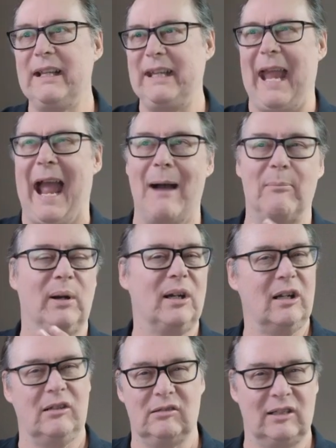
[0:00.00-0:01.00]
cat
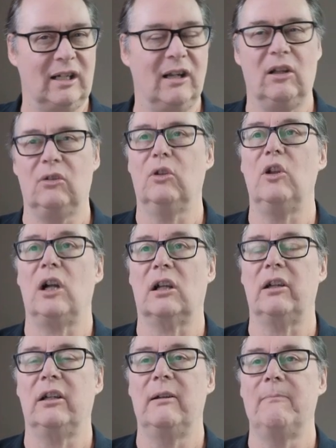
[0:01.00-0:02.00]
burglar look.